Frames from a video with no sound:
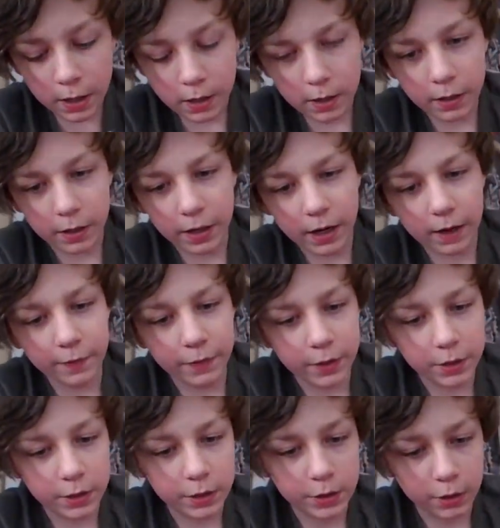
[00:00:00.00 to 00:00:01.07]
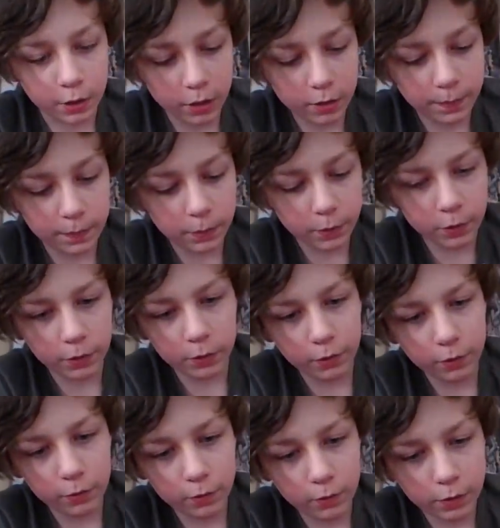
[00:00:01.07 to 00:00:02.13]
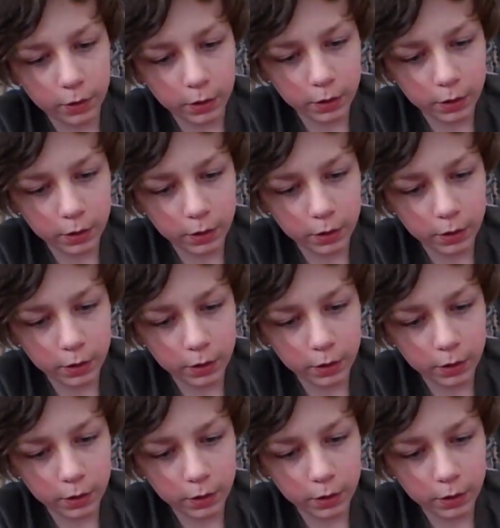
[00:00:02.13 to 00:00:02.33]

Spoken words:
Then have the dark blue